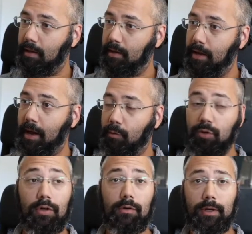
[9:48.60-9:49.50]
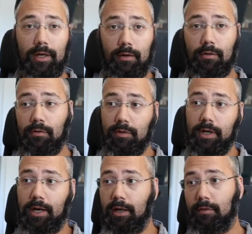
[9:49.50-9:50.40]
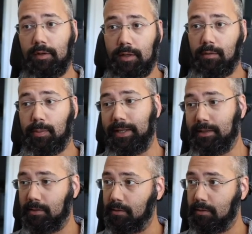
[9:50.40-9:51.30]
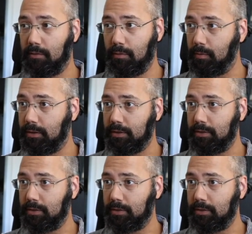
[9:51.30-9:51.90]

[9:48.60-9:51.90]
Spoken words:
like I would go here over any of the other places, no questions